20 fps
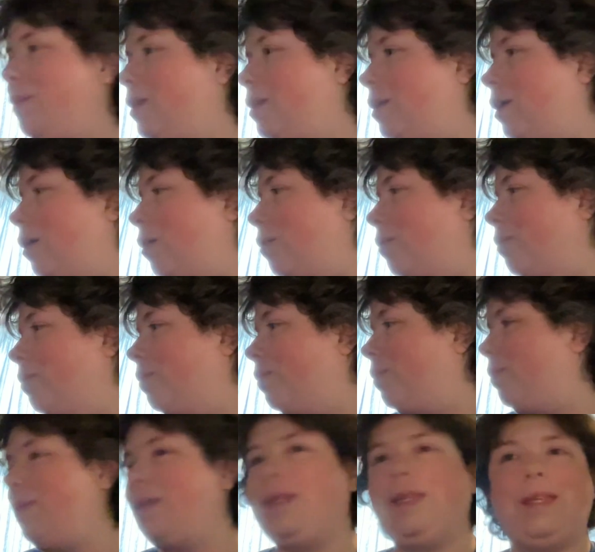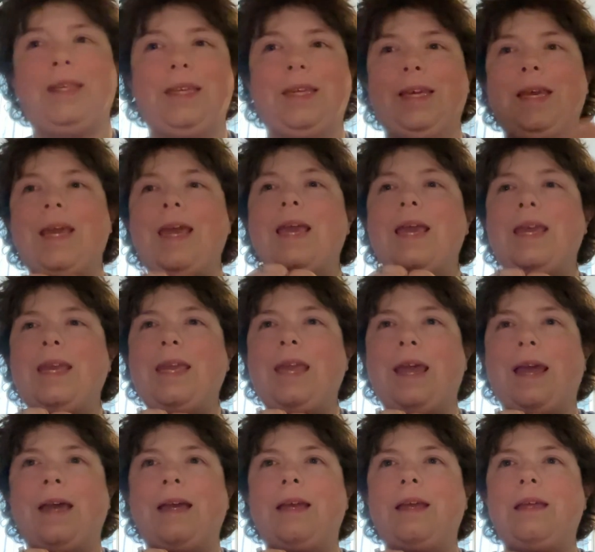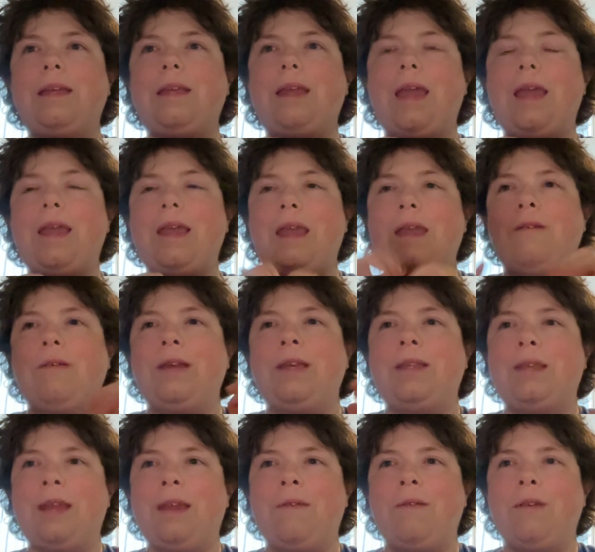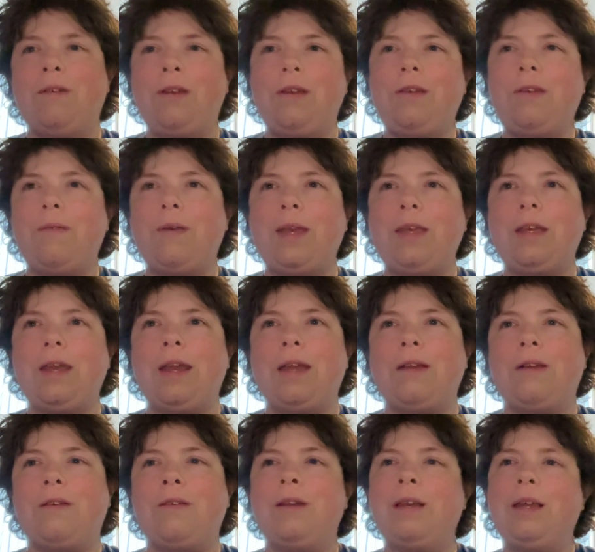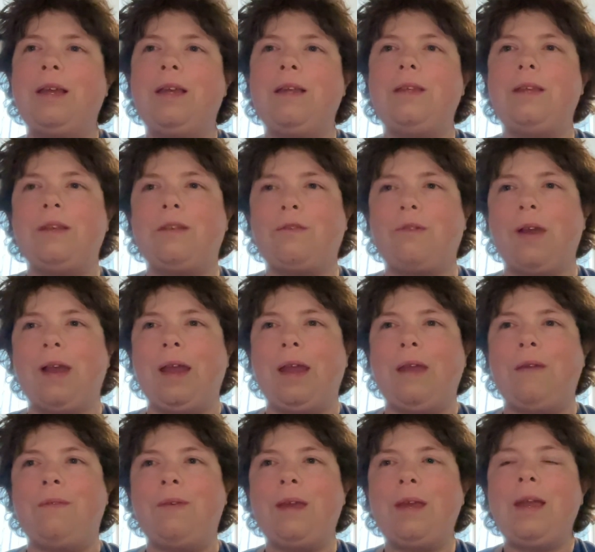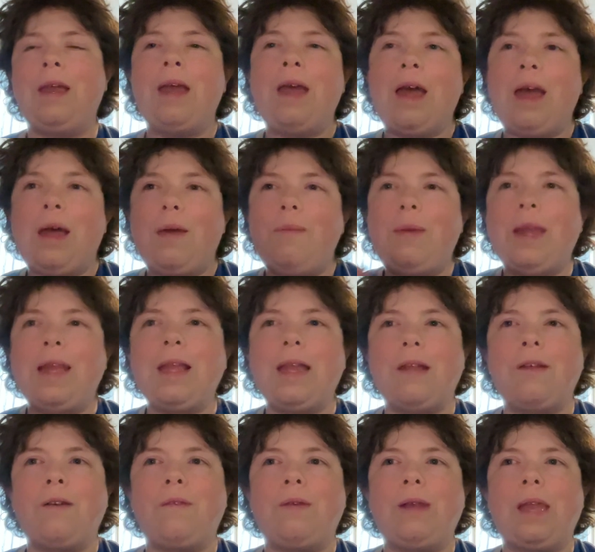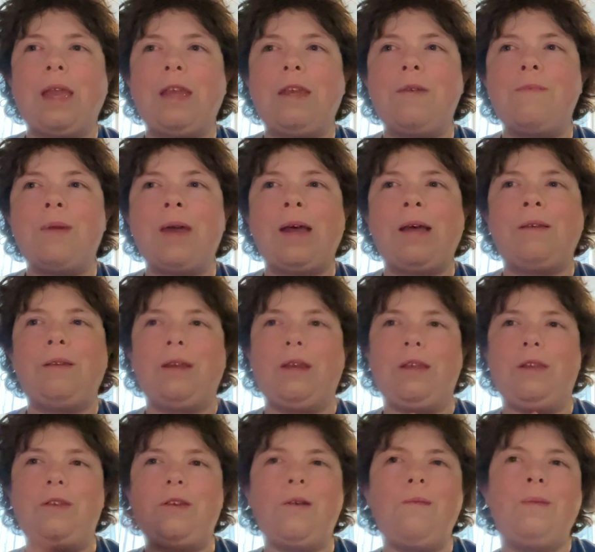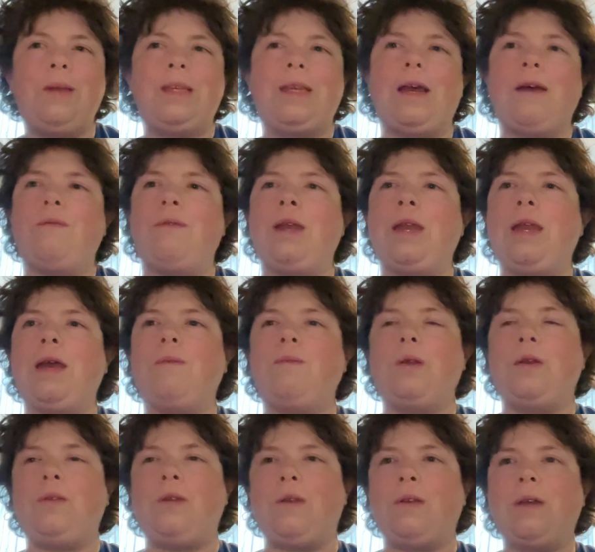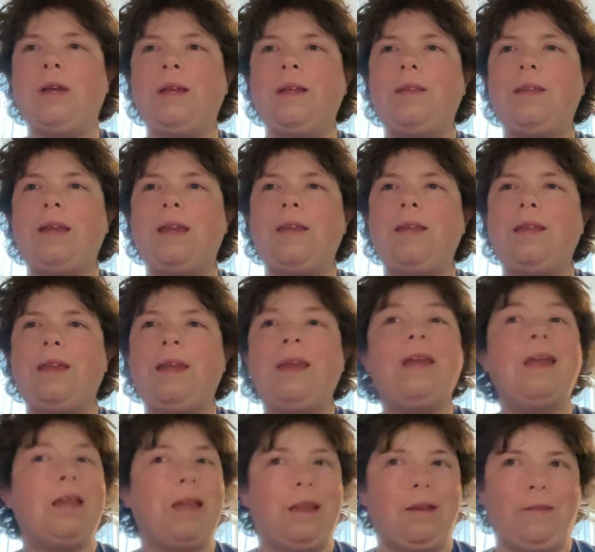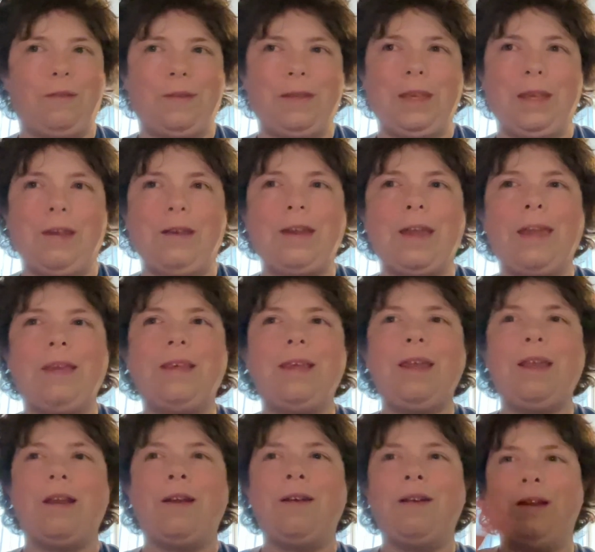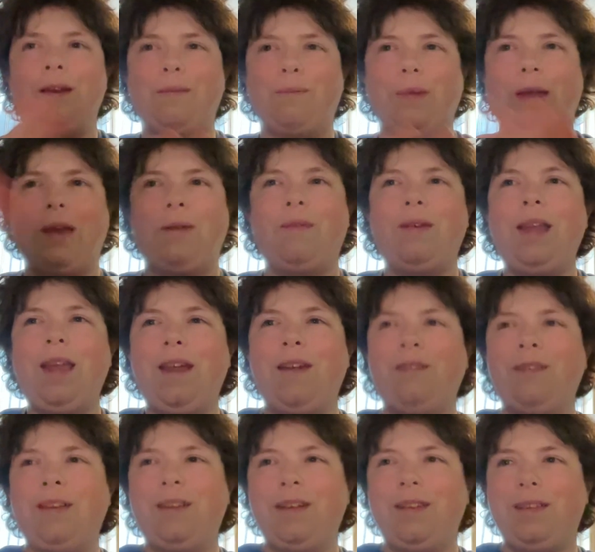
So, yeah. Anyways, if you're new to my channel, subscribe, ping that notification bell so you don't miss out when I upload new content, and I'll see you guys later. Bye for now.